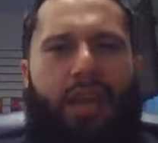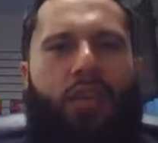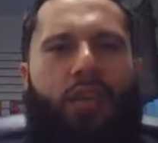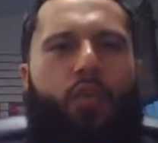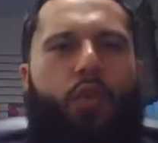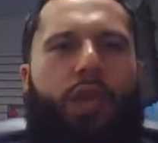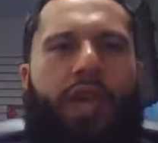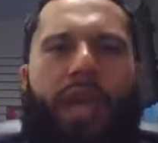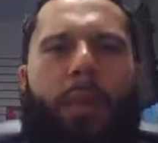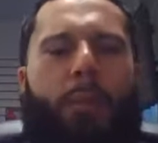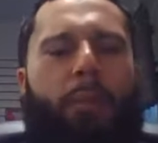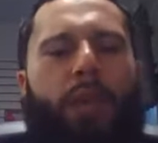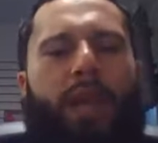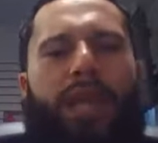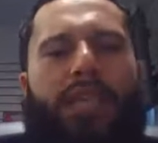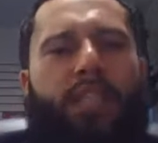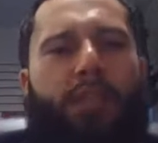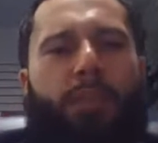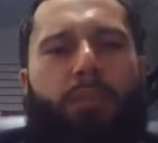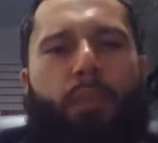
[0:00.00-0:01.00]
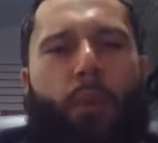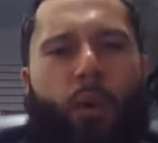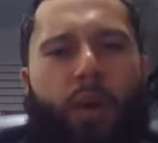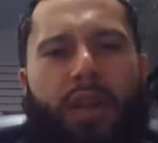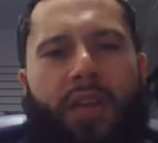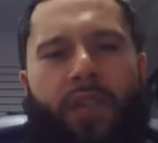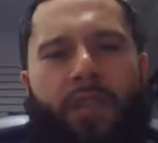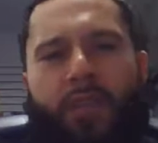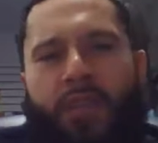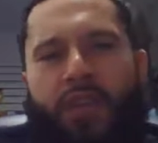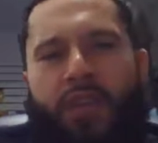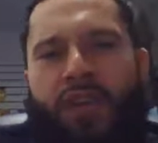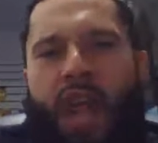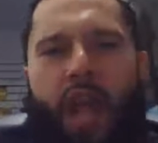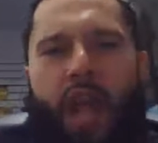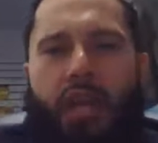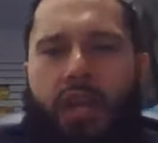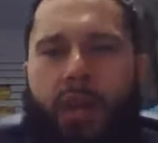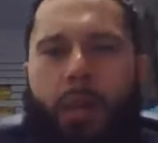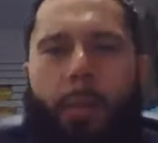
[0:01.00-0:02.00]
You can't play a sport if you're
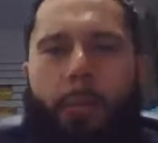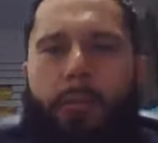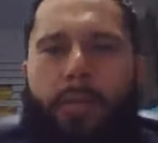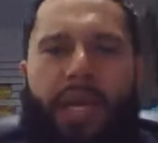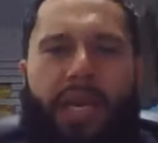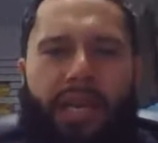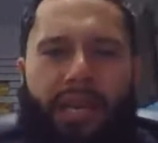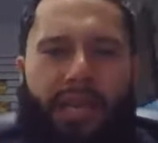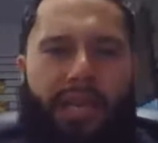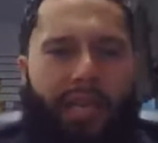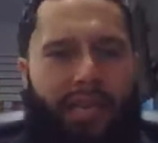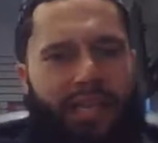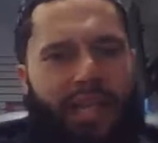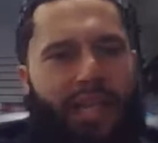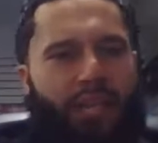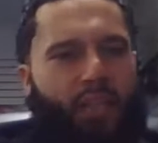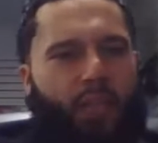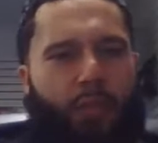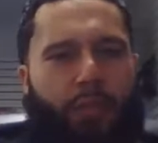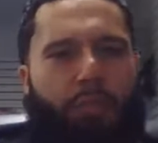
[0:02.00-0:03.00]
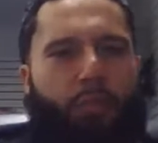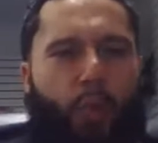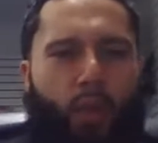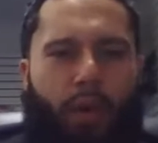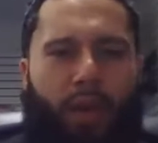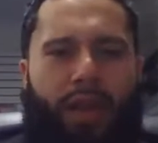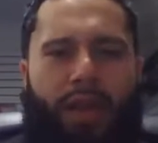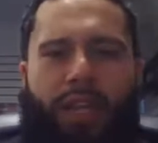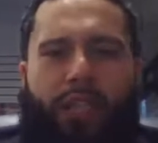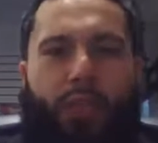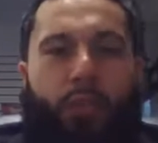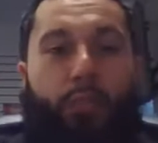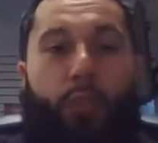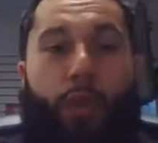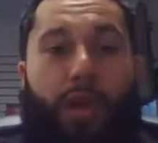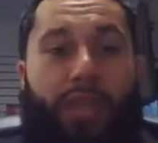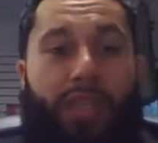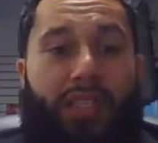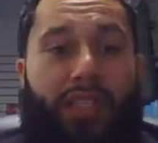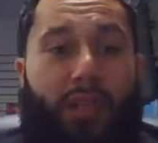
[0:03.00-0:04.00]
not competing in that sport. It's
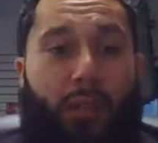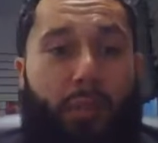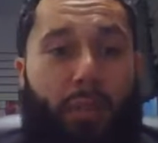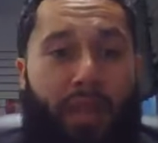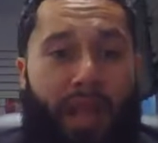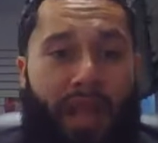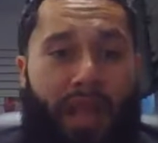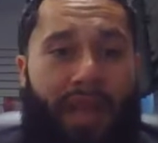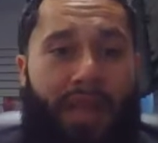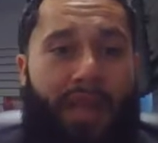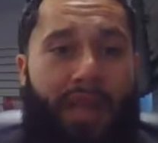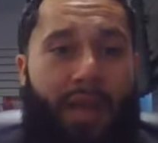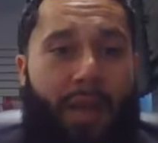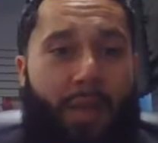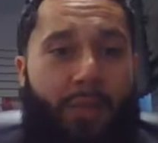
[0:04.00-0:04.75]
pointless to play.